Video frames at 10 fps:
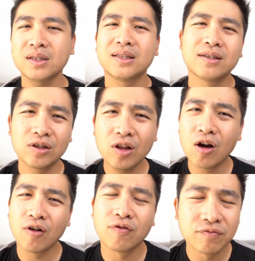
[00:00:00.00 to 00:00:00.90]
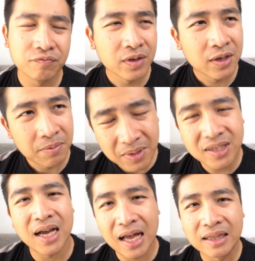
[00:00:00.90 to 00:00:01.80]
there's a lot of
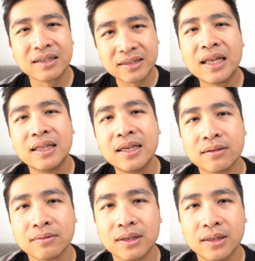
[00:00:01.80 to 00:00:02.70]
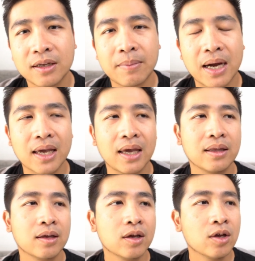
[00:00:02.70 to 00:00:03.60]
misunderstanding in the market.
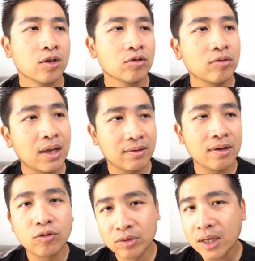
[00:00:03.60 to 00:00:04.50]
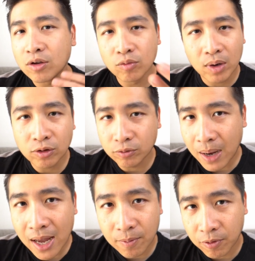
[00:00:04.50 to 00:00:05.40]
So let's say today you want to
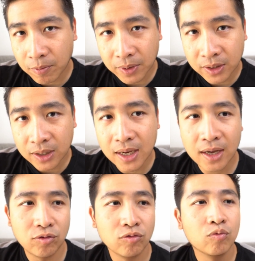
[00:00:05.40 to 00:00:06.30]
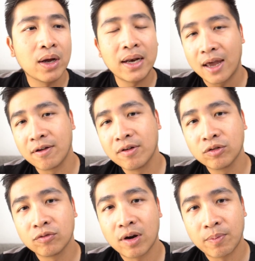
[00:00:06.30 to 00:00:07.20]
buy a property and you want Aaron
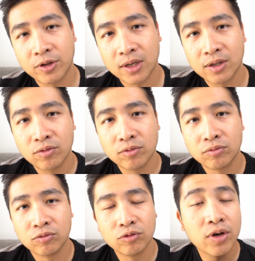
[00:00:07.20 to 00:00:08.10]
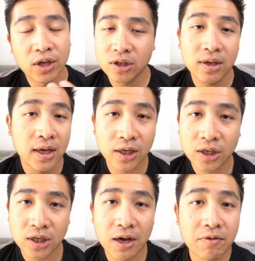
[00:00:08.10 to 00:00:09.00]
to represent you. You can just
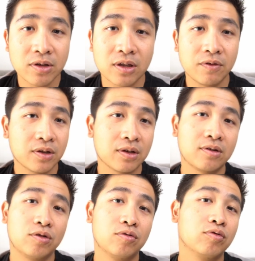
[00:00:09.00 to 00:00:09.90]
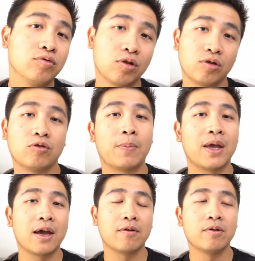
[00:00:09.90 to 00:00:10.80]
engage Aaron services. You do not need to
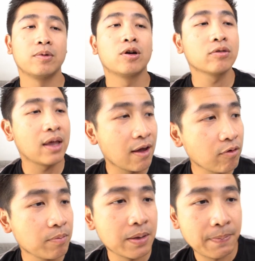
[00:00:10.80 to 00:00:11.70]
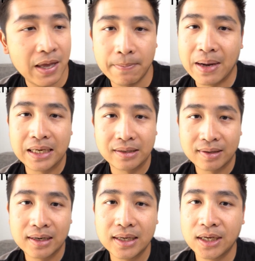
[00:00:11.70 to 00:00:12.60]
pay Aaron, because Aaron will be paid by the
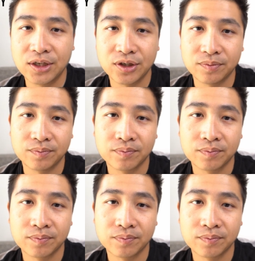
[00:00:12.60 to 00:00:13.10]
seller agent.